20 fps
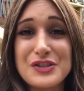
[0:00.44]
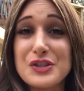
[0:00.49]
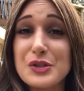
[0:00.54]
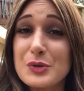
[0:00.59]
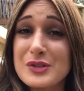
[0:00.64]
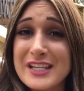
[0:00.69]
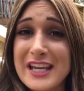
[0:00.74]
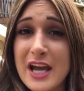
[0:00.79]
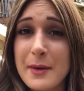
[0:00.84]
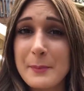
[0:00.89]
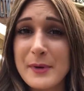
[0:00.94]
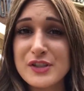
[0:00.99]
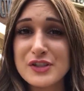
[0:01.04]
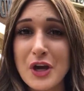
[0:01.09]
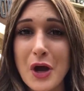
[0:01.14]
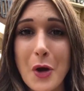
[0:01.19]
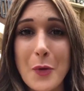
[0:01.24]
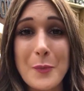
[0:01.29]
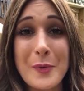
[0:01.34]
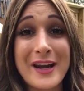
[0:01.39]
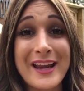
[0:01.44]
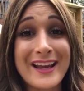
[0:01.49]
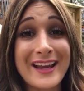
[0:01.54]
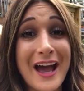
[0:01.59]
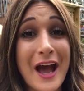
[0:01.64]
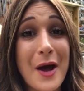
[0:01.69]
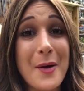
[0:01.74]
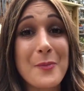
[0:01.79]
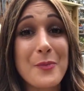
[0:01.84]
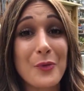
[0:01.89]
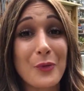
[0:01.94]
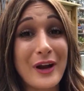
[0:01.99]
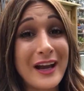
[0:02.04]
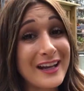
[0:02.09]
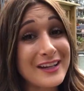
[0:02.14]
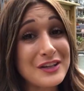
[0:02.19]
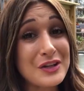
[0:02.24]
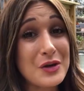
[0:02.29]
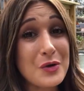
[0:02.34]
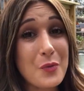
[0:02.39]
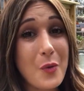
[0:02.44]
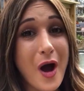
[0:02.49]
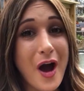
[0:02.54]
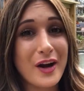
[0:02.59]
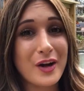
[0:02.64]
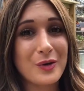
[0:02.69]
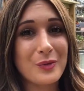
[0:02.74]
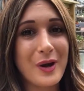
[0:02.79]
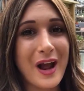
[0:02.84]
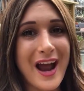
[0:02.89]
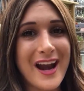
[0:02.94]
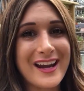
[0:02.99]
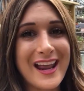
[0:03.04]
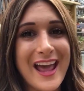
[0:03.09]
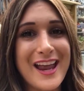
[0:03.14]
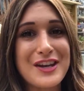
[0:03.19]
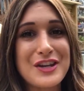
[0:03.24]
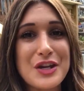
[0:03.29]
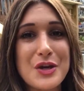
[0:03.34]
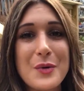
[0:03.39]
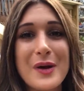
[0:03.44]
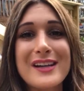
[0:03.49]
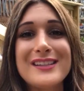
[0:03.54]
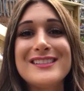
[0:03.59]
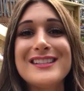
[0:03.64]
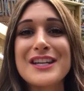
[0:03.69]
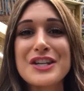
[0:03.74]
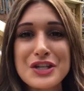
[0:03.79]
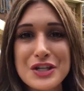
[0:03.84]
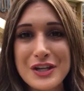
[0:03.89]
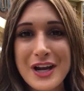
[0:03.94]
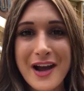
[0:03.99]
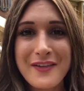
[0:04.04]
Zoo is opening a brand new water ride and new addition